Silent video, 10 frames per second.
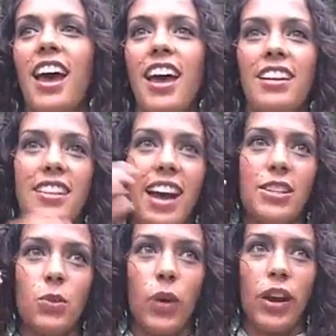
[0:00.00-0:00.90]
and
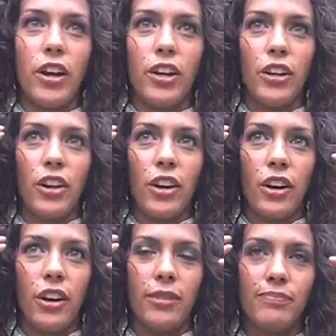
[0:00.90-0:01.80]
that's where
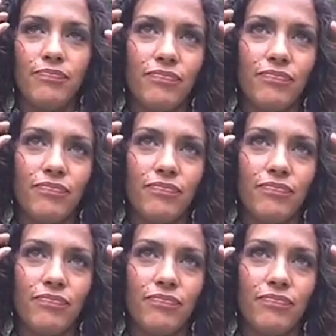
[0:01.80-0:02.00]
your